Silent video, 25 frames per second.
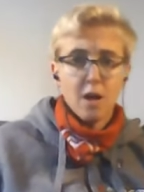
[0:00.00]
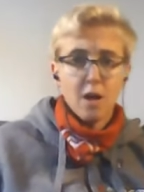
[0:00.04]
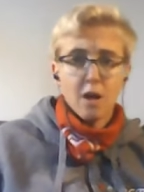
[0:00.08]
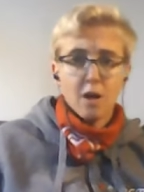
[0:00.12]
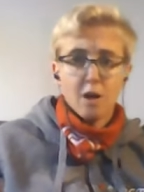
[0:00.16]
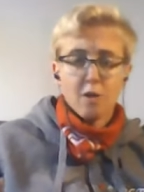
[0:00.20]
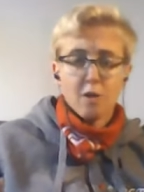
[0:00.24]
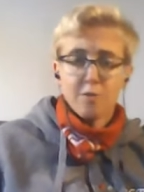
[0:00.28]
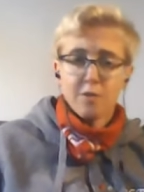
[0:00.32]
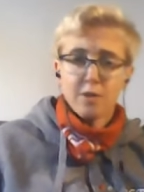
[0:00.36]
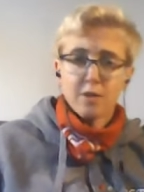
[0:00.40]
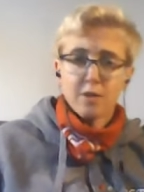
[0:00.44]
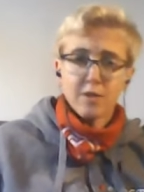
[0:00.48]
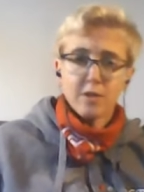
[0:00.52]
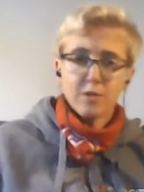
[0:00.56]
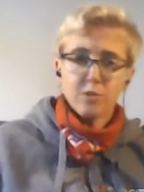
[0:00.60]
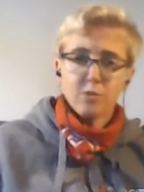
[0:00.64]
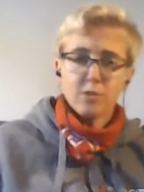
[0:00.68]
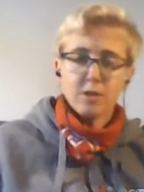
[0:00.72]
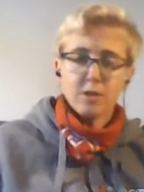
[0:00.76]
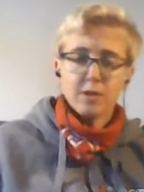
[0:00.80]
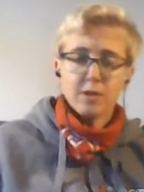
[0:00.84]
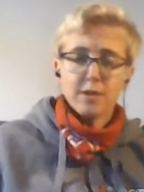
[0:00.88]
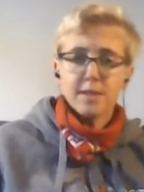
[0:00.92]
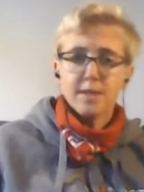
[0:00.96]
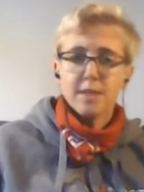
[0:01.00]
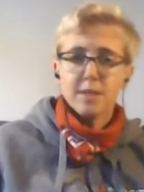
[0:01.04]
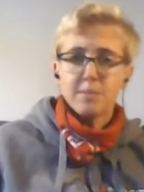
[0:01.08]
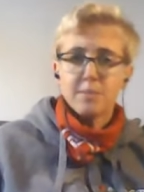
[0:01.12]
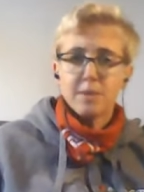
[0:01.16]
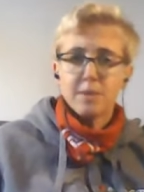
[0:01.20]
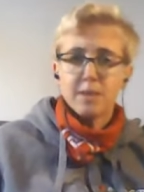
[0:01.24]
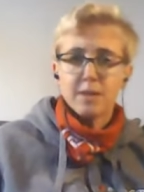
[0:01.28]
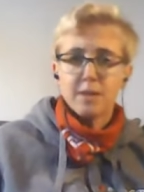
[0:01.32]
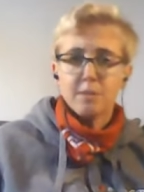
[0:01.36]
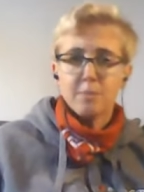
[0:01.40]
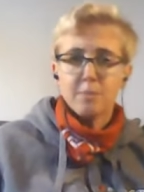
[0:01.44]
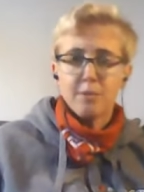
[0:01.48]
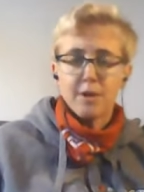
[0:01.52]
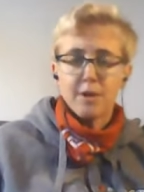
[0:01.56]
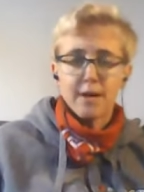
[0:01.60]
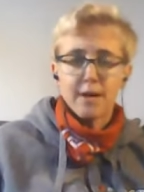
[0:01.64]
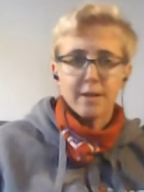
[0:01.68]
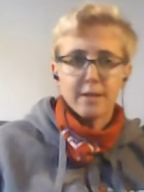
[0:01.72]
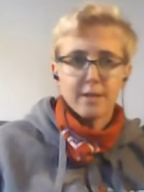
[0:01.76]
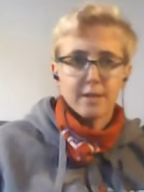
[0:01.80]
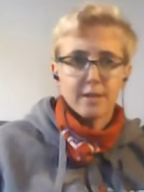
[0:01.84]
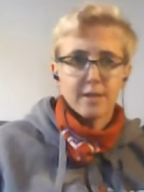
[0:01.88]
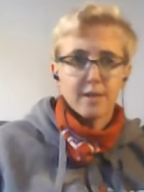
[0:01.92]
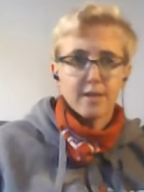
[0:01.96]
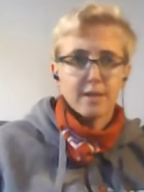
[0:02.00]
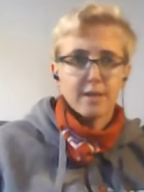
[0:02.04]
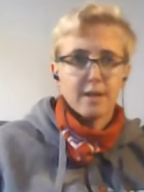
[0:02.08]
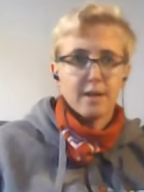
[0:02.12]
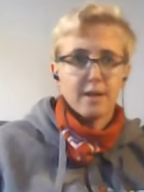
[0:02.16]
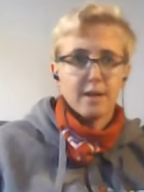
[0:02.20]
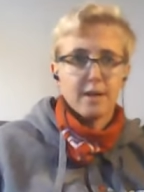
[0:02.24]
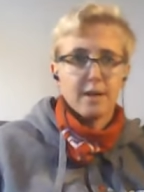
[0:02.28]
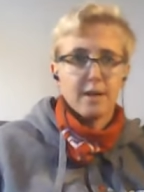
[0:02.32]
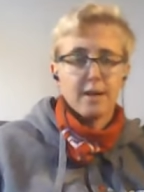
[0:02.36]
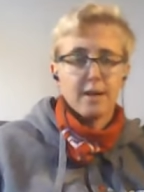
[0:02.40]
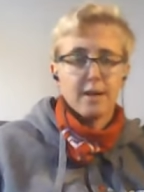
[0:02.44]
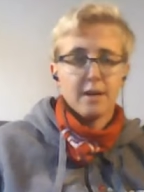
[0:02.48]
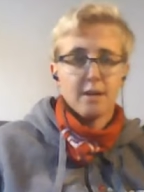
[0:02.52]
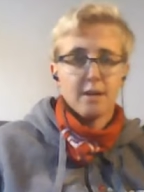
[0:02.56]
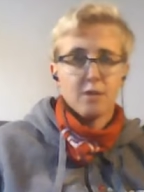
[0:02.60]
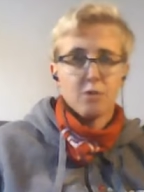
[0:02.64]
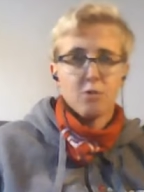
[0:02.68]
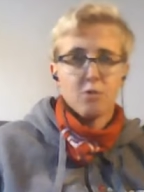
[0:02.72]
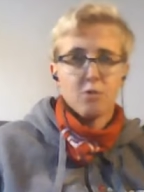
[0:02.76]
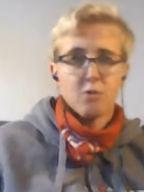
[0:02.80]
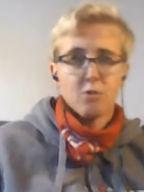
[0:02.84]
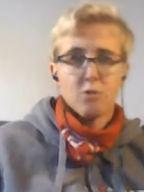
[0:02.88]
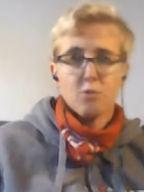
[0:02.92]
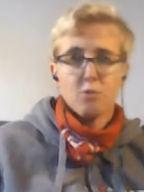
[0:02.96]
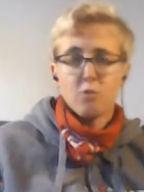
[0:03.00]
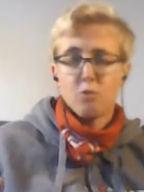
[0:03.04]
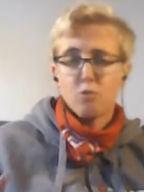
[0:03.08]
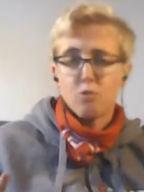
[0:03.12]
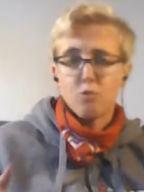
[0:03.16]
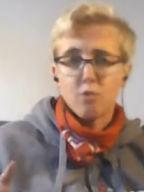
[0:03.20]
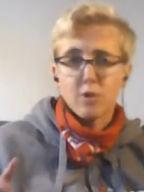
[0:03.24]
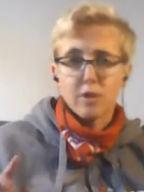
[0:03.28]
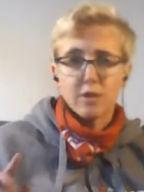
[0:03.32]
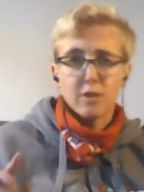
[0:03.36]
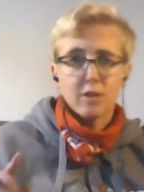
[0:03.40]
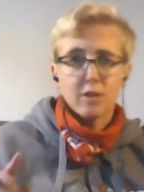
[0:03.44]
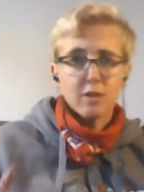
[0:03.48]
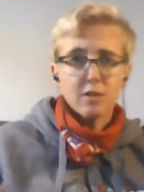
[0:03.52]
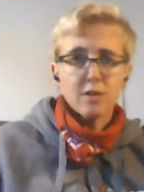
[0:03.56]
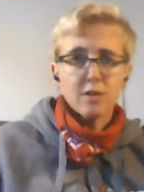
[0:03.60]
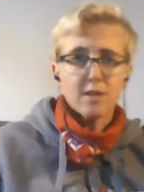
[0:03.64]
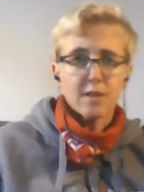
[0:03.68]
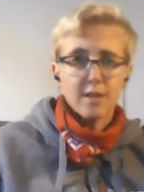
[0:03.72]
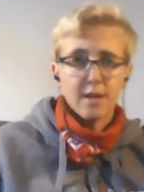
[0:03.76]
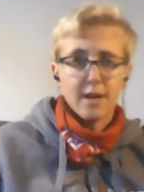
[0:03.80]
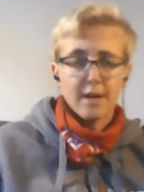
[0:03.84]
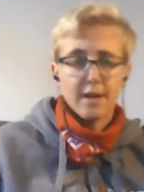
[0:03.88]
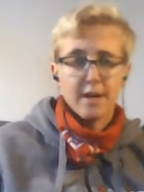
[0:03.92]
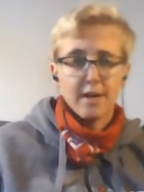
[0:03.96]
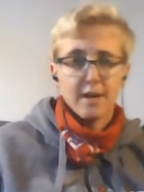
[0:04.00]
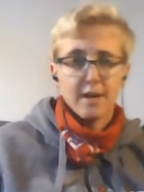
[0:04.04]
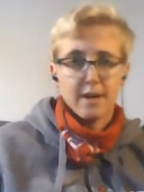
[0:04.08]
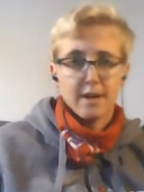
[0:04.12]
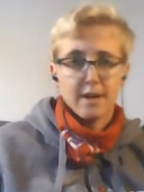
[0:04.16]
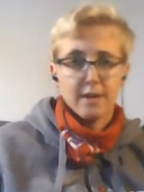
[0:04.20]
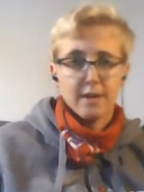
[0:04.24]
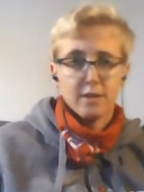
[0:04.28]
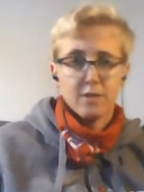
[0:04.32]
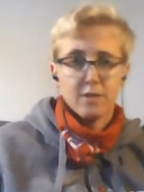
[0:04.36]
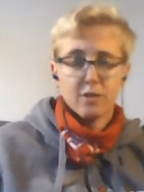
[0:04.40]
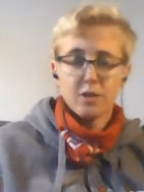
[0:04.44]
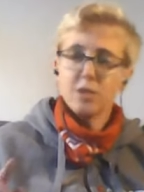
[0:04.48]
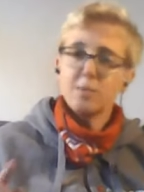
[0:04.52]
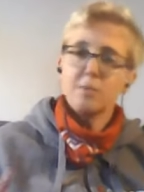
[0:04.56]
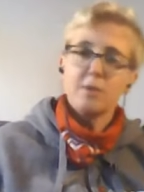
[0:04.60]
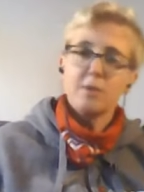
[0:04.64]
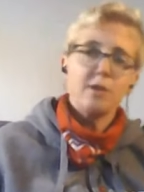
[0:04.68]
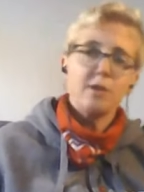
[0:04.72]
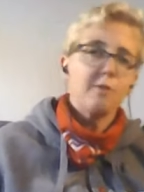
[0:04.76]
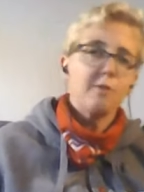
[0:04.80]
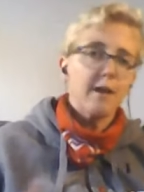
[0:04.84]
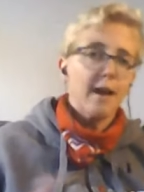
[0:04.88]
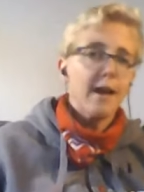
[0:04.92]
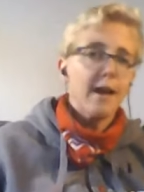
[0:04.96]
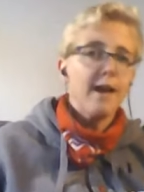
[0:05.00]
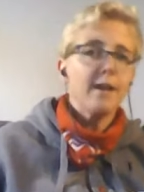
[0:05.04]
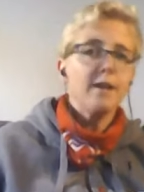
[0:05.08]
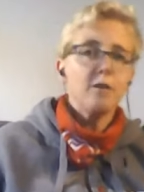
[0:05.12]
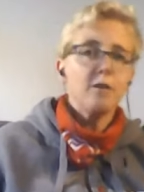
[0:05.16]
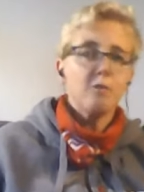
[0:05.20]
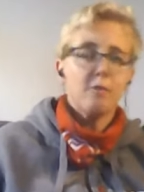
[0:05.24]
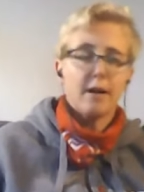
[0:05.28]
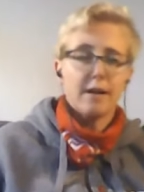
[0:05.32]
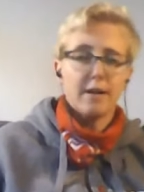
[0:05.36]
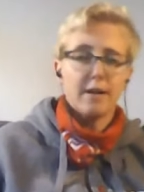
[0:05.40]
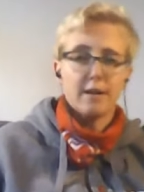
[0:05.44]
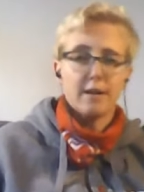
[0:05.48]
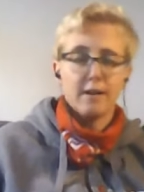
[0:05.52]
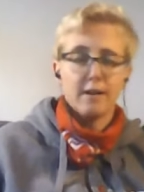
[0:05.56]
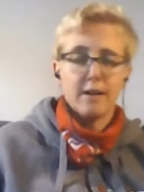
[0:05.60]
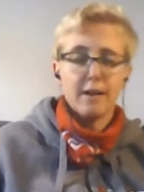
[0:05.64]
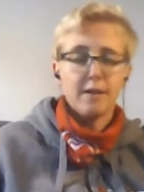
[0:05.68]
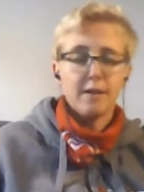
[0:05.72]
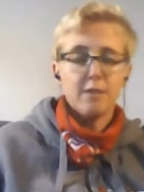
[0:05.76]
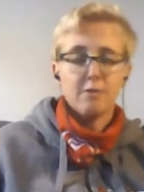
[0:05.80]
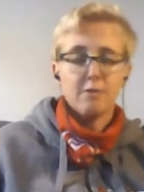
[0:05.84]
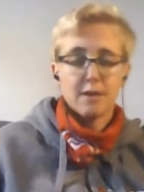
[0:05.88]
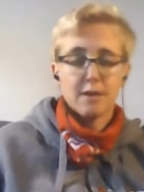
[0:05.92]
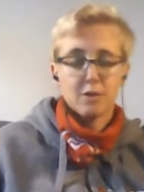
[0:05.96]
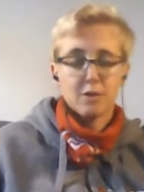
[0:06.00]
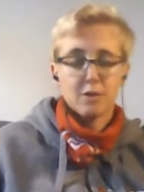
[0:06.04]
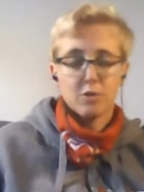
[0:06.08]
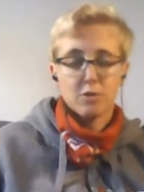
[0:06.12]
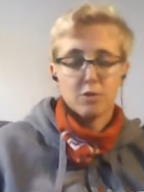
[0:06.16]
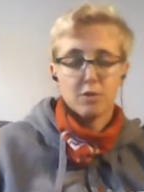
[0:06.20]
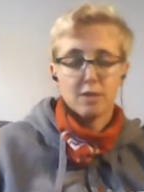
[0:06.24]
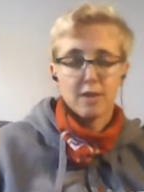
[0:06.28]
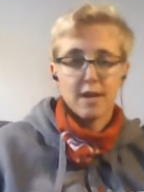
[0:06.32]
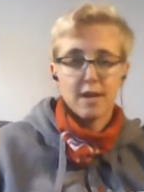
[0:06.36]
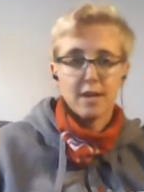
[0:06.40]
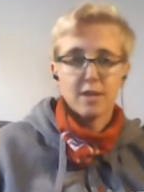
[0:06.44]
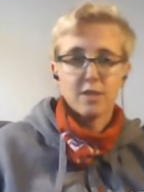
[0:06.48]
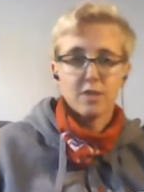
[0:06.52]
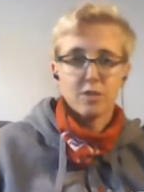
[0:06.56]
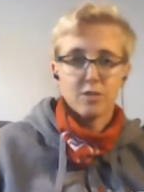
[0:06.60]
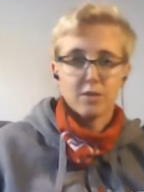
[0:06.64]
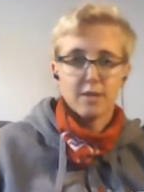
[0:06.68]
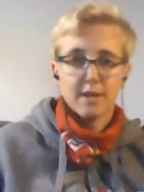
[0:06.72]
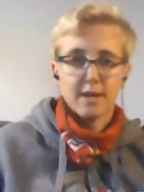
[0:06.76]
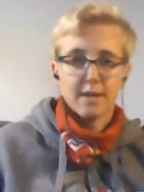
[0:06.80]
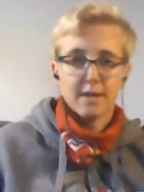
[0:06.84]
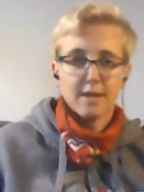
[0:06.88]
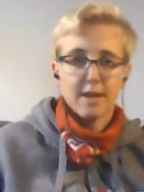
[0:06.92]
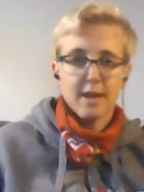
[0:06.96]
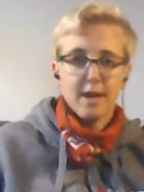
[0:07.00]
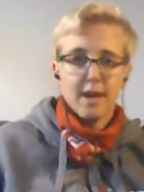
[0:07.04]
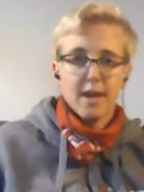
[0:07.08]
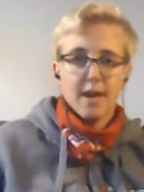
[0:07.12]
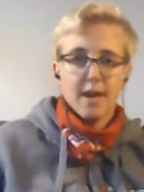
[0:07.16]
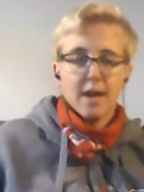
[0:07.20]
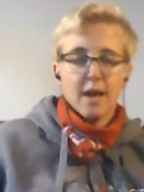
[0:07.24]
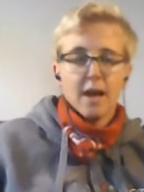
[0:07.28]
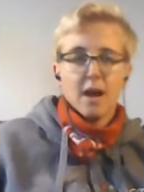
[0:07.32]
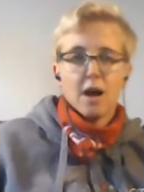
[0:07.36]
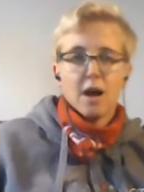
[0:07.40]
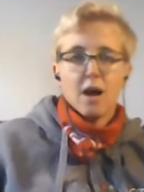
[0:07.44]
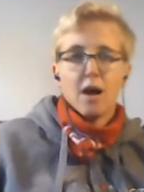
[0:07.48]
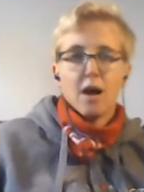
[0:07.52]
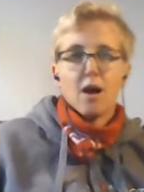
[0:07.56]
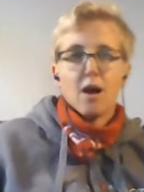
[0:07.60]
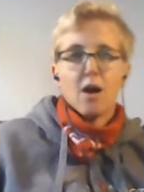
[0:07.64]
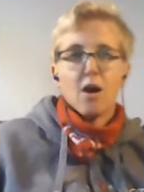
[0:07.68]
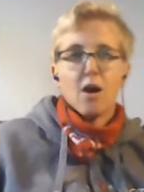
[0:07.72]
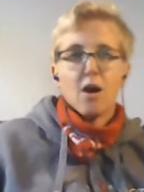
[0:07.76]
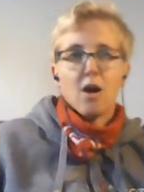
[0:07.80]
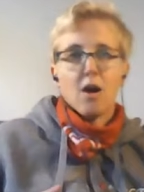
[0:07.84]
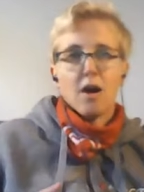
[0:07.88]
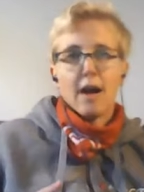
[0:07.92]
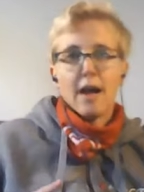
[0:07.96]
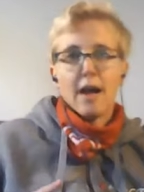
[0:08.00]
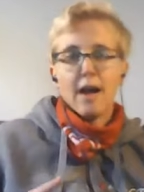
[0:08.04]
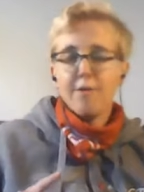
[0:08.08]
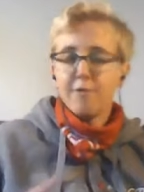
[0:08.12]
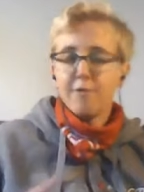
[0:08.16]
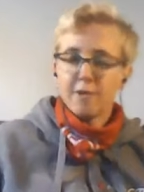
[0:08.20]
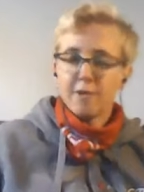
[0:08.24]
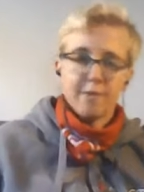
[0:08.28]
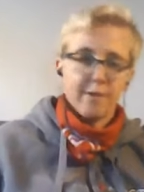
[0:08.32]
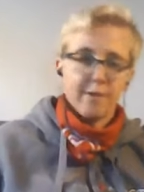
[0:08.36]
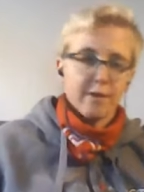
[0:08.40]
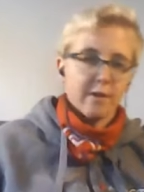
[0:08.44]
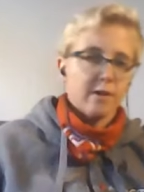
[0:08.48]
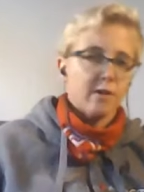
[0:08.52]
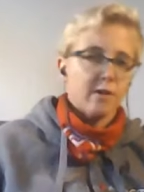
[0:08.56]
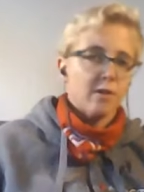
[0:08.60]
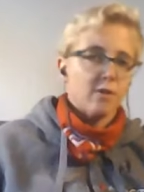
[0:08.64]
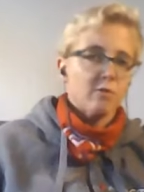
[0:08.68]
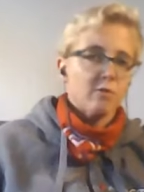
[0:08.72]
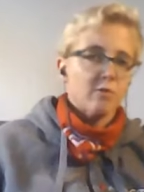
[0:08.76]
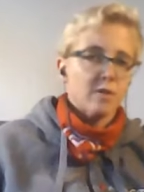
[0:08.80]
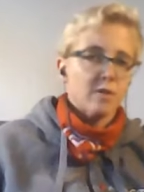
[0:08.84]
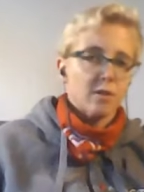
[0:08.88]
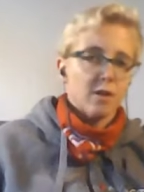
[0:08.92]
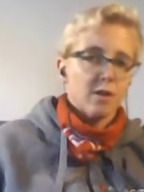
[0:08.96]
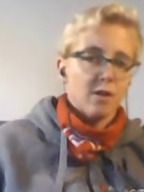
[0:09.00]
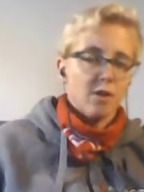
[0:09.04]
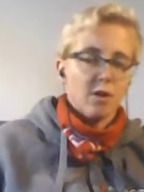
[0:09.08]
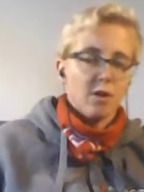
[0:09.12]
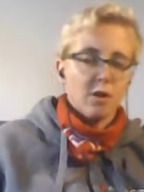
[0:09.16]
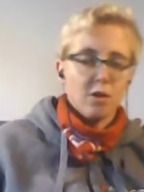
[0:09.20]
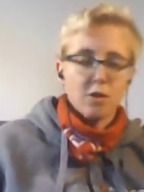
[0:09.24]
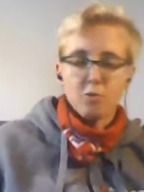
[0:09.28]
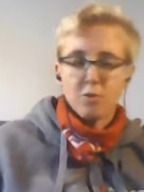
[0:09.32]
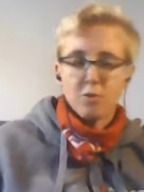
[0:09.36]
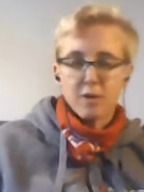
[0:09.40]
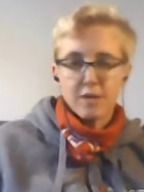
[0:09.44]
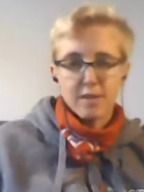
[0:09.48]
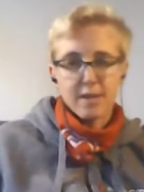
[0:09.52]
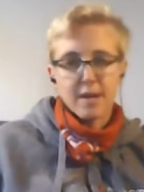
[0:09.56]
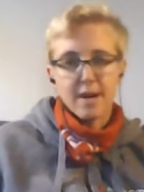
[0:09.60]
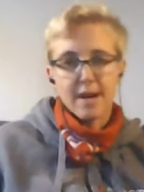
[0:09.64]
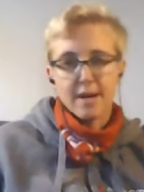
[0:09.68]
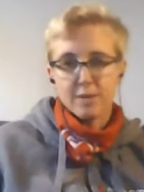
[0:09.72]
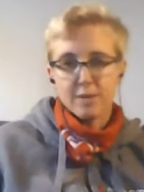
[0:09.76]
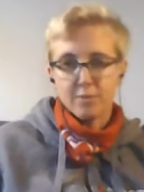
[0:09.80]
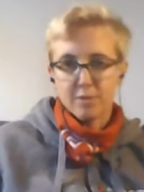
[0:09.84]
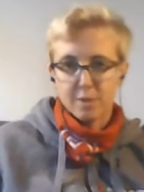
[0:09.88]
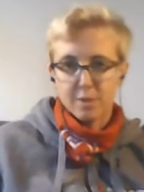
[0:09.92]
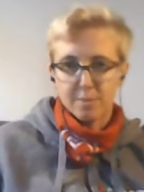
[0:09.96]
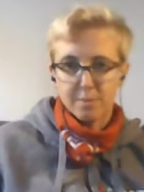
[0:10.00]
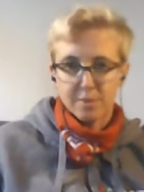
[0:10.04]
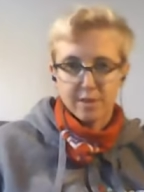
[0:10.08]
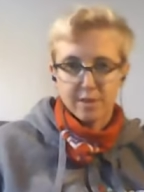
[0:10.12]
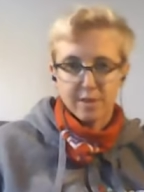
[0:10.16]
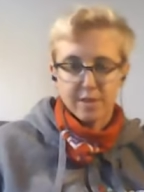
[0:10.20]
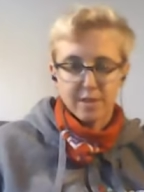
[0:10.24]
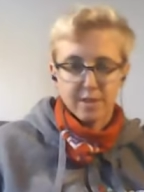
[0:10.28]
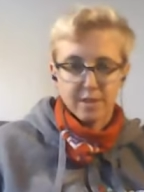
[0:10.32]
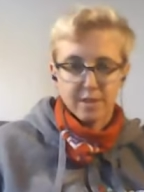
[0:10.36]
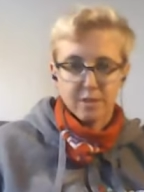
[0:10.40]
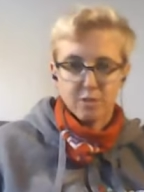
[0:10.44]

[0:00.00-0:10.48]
Of course, what does it mean in practice? Uh, we don't say and don't believe anyone anyone who tells you that everything goes always 100%